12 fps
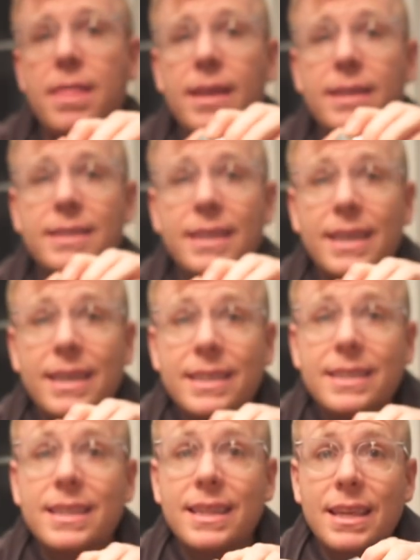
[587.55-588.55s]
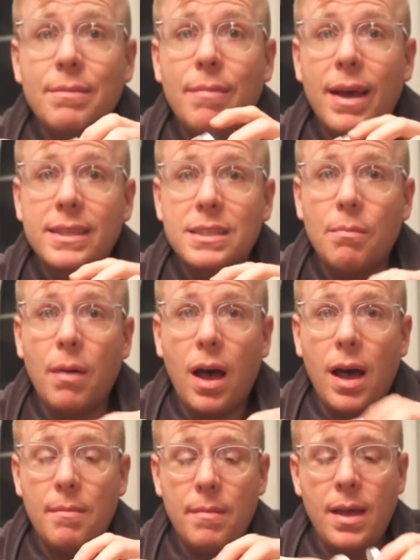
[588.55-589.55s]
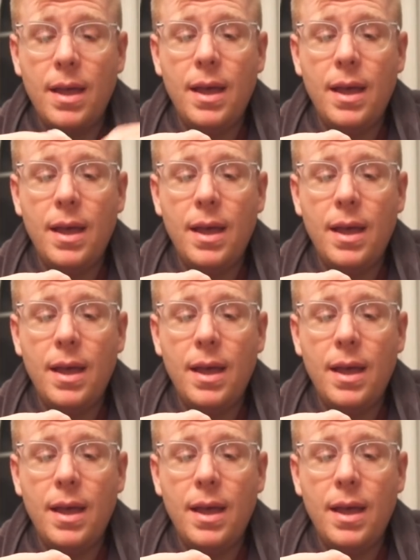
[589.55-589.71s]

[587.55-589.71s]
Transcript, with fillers: This is the best balm.